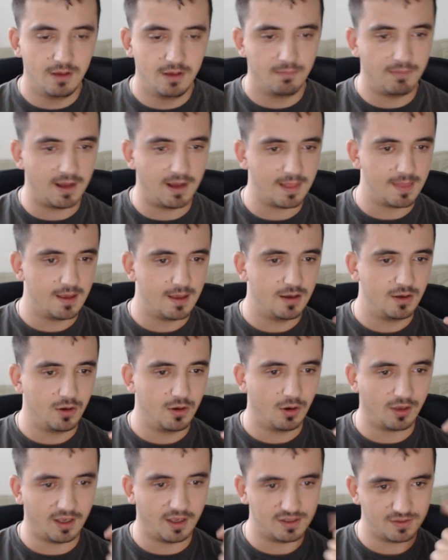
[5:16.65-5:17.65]
But,
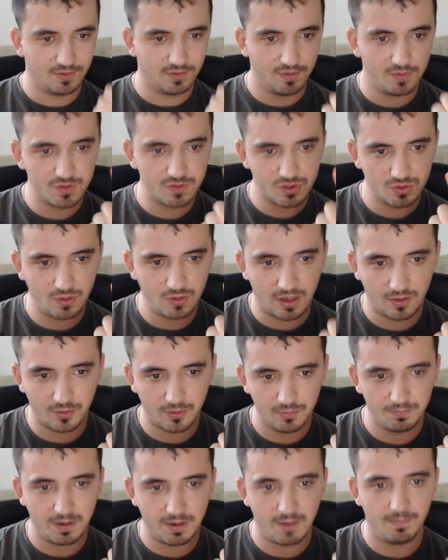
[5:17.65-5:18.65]
okay, so those two I
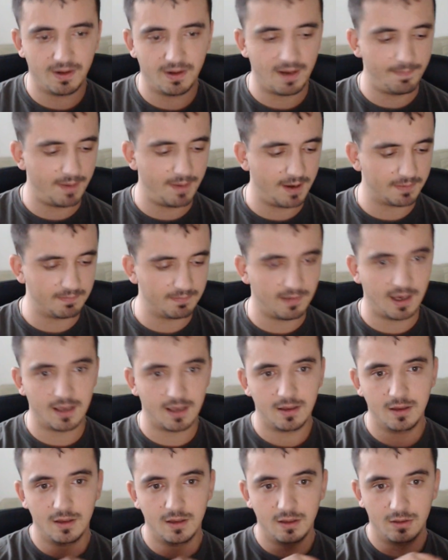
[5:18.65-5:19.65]
couldn't pop. But I popped
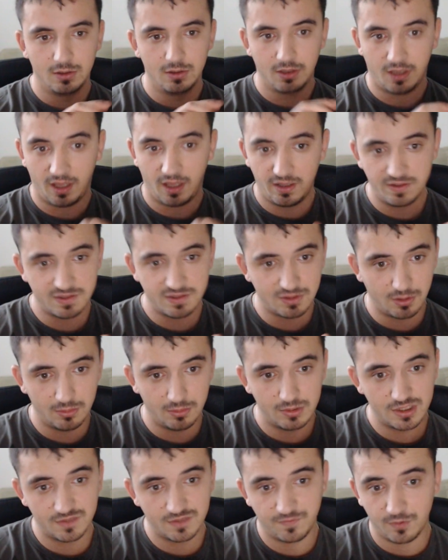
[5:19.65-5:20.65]
my Hellstone,
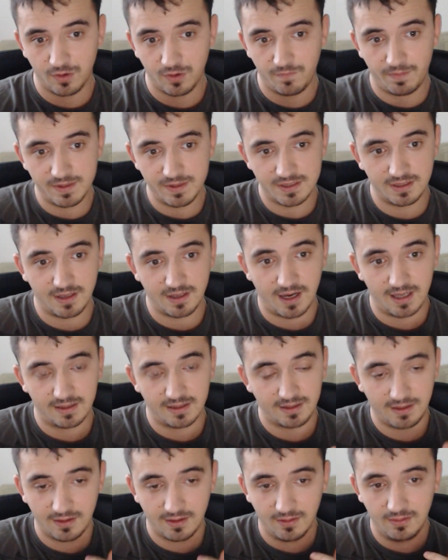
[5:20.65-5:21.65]
which is 40% hot
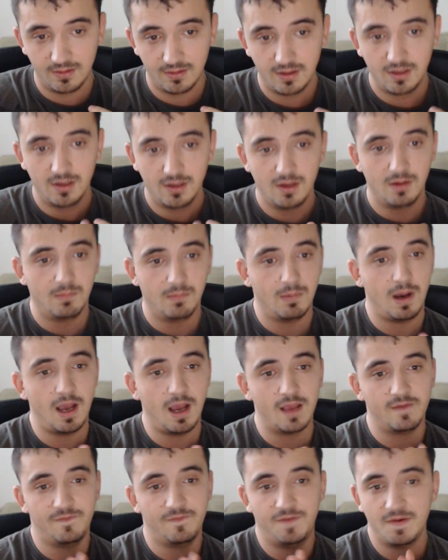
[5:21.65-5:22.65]
heal, my
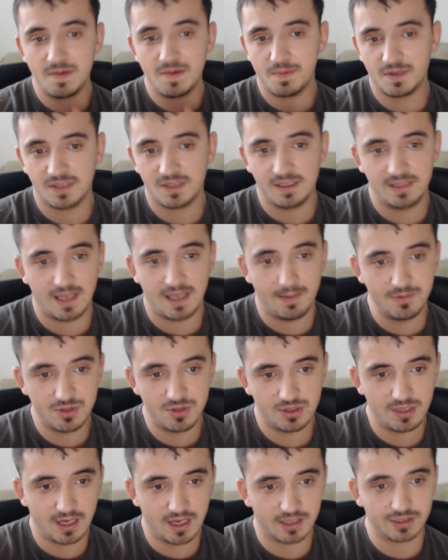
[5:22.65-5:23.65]
50% damage
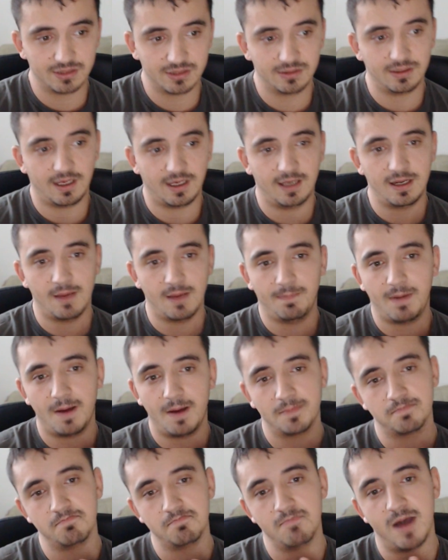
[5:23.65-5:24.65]
reduction, and I
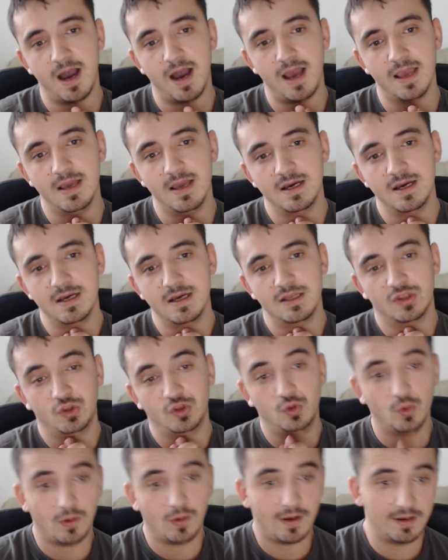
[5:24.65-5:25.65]
popped my
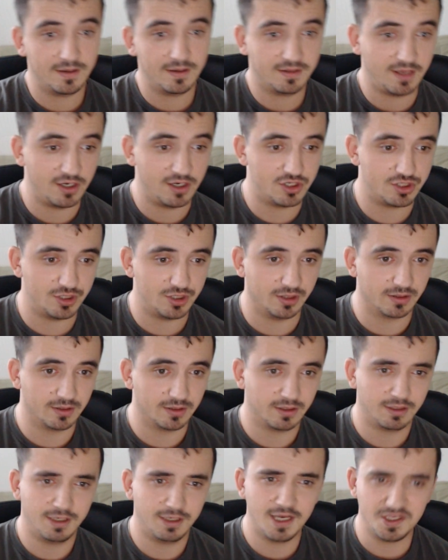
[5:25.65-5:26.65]
200k shield.
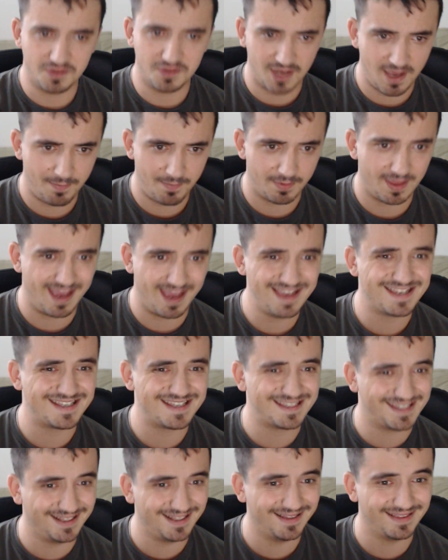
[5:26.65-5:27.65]
Guess what happened? I
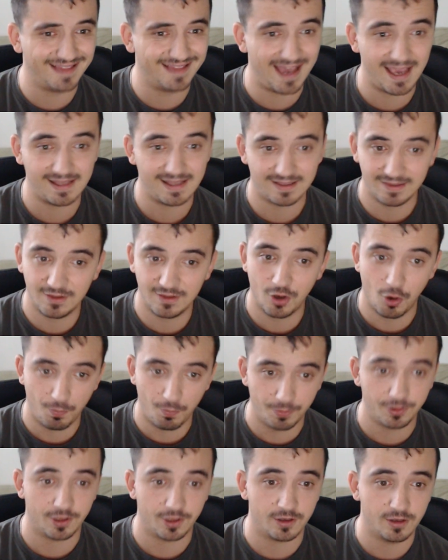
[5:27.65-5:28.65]
still died in the
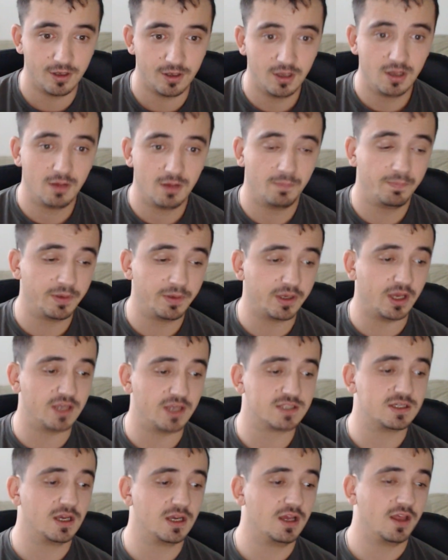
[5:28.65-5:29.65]
opener.
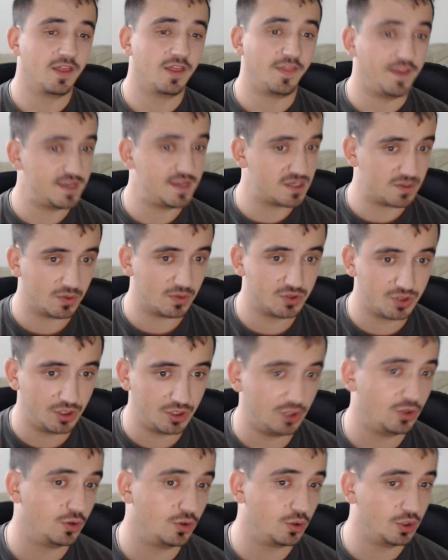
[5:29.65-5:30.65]
Because this is what you need
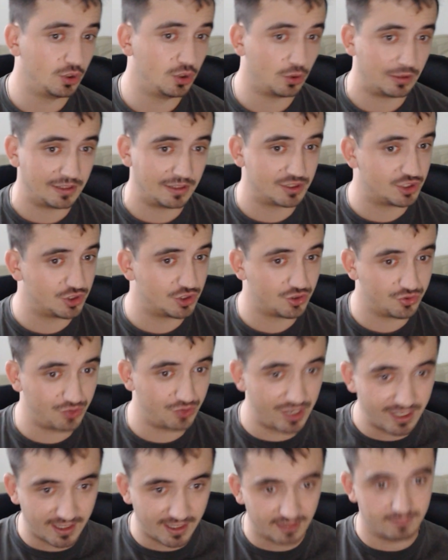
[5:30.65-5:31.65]
to do. You need to just
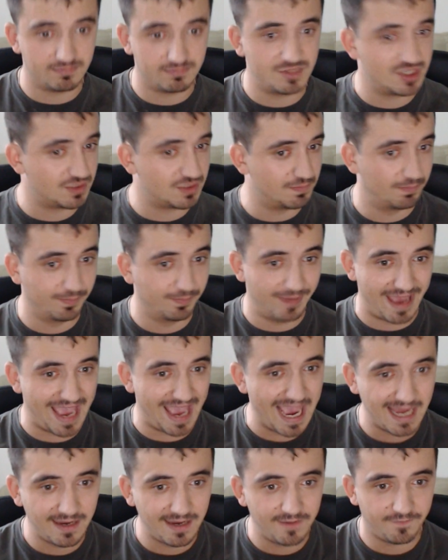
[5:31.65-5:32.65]
trinket, just
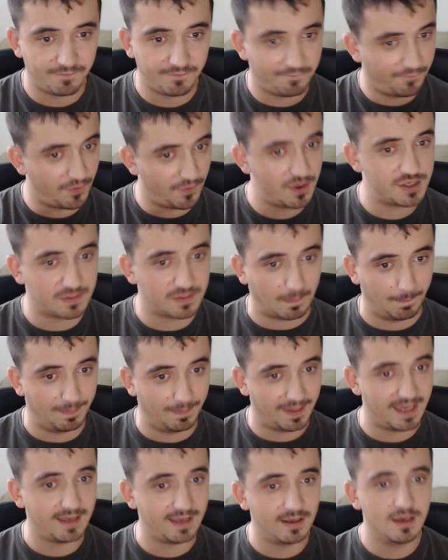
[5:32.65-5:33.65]
any first
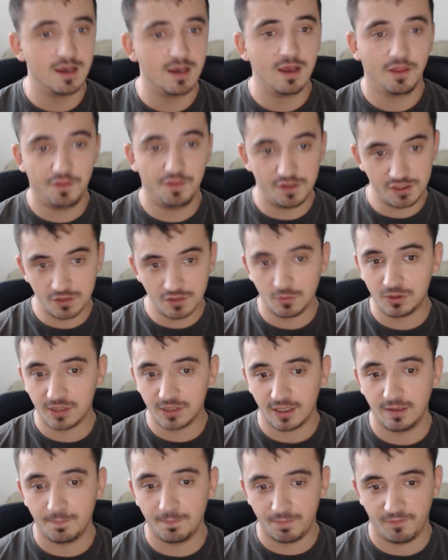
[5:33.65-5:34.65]
blank. This is what
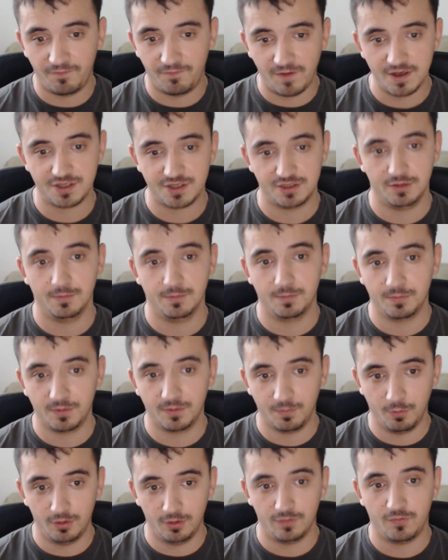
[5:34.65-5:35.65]
kind of professional
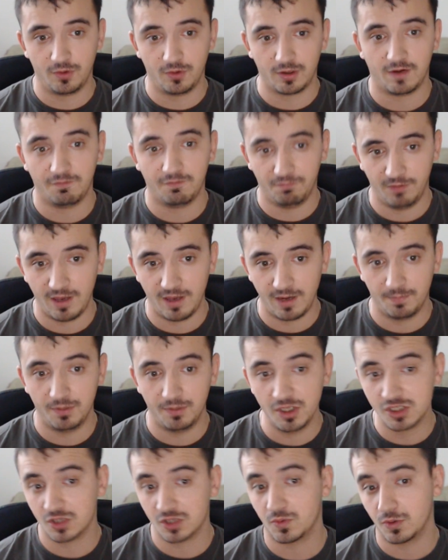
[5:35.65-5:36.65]
World of Warcraft player
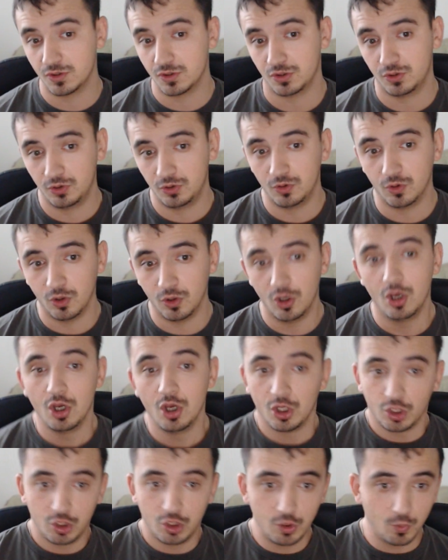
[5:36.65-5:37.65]
Blizzard wants you to do.
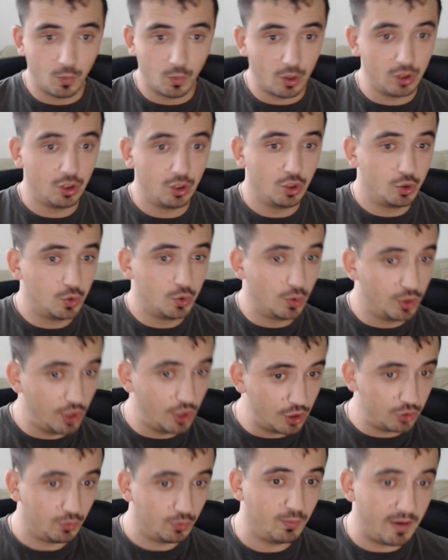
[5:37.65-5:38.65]
You
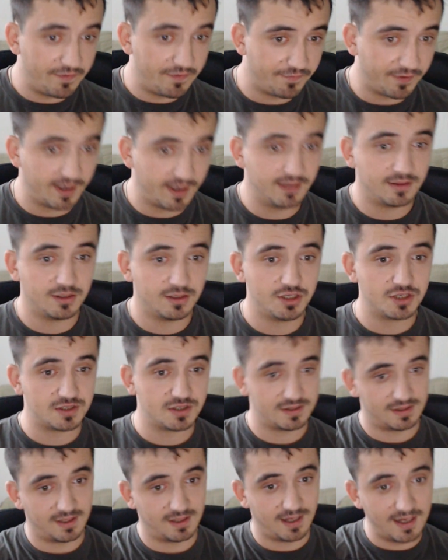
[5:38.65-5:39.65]
need to, my friend,
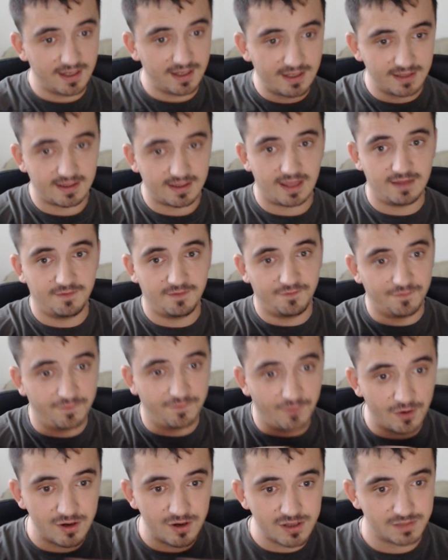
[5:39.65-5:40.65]
just trinket the
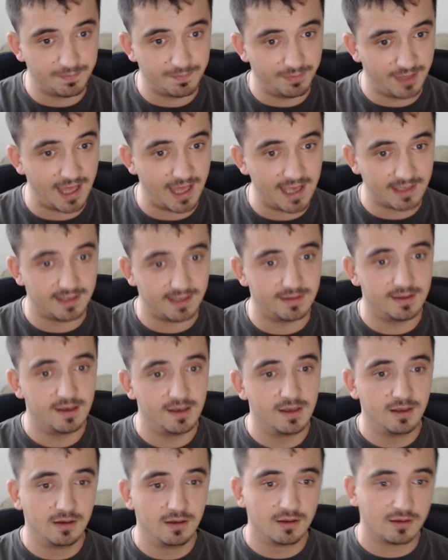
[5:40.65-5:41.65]
first blanket
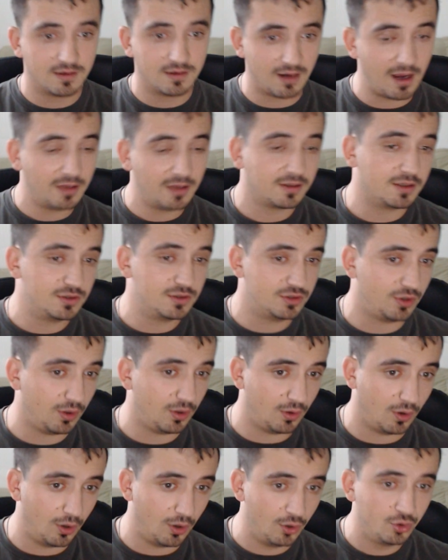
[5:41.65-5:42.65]
crowd
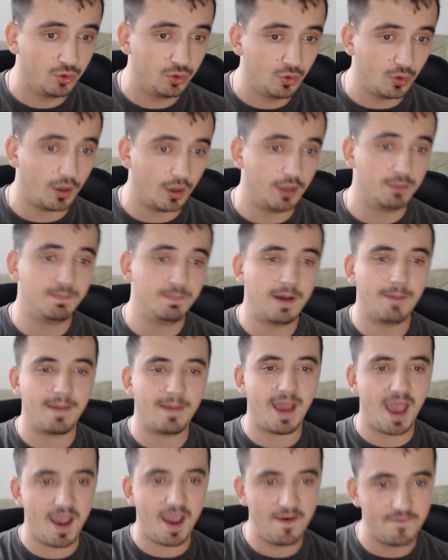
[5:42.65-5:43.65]
control on you and
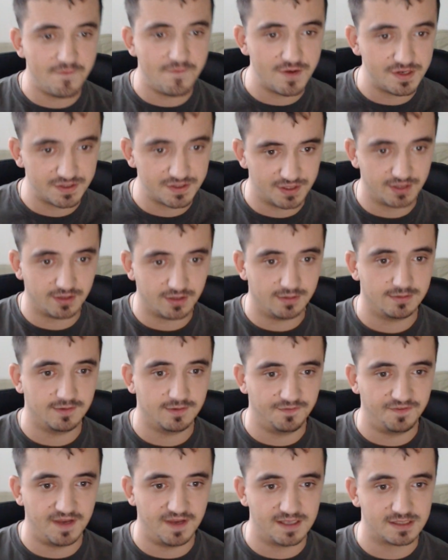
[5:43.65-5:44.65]
pop every single
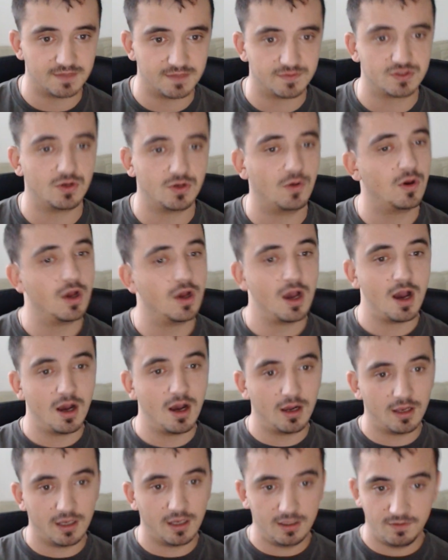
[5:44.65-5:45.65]
defensive. So
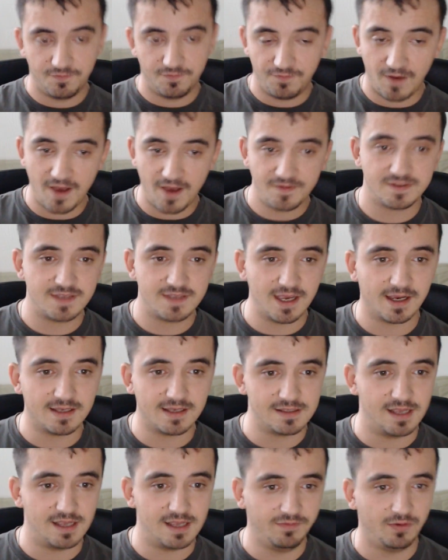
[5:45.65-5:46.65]
in 5
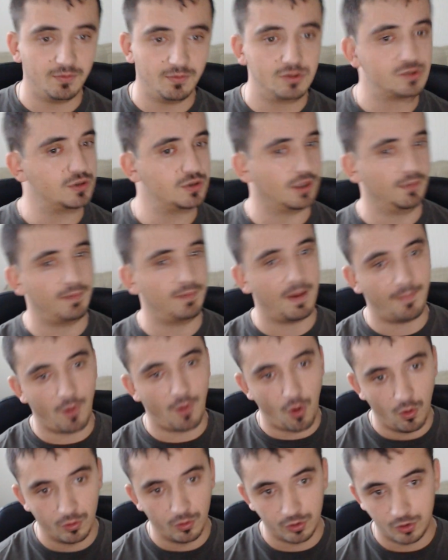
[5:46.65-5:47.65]
seconds afterwards you can pop
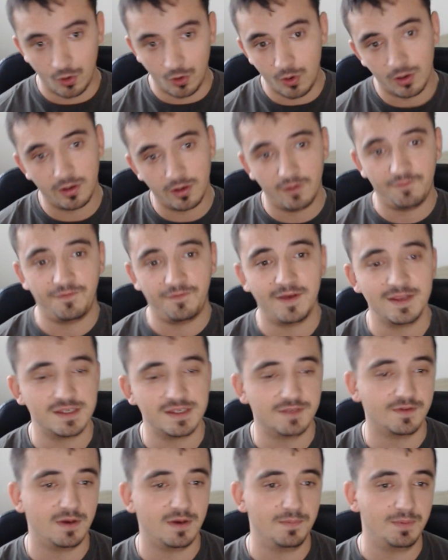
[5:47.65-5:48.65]
all your
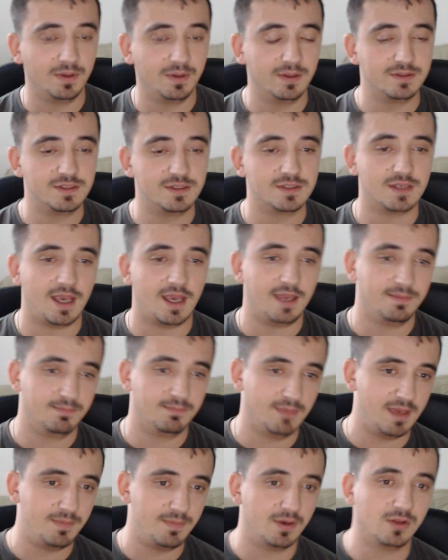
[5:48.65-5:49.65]
offensive abilities and
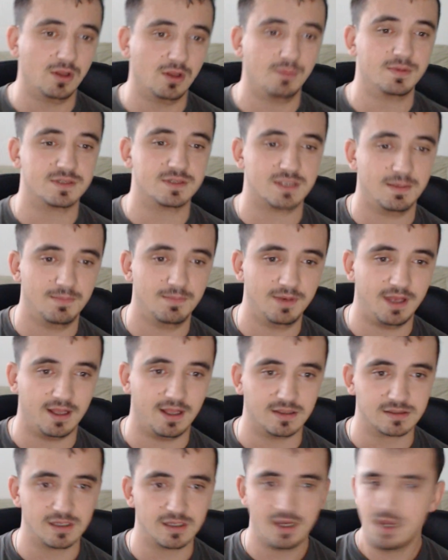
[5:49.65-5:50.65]
maybe global somebody
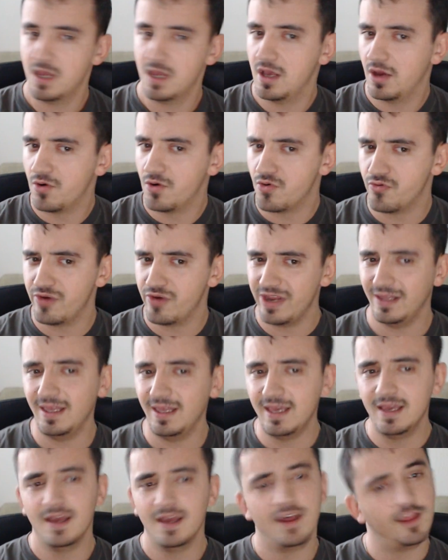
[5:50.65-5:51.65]
else.
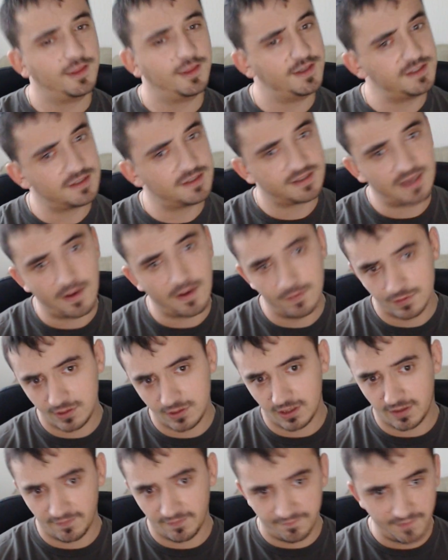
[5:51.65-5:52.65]
Really, this sounds
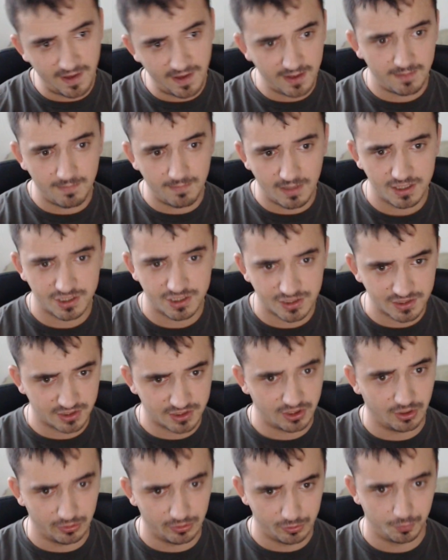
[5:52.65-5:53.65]
like a very much
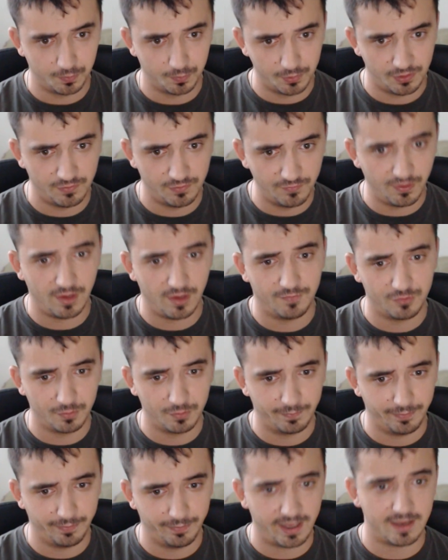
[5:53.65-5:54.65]
skill to involve to
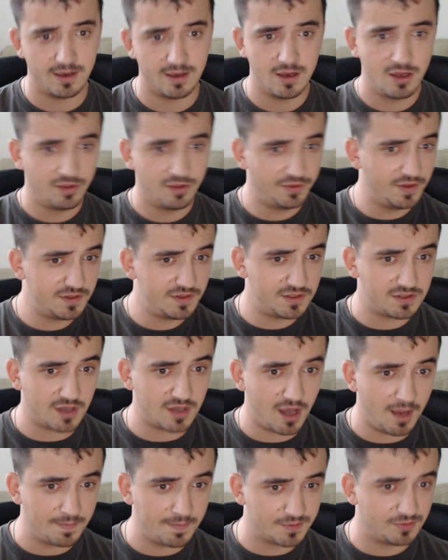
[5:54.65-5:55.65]
play. This is
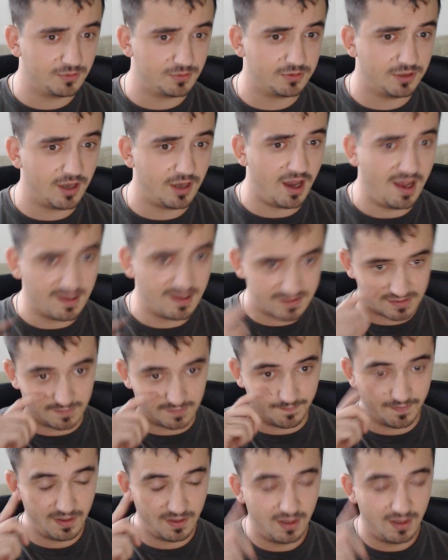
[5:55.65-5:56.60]
absolutely awesome.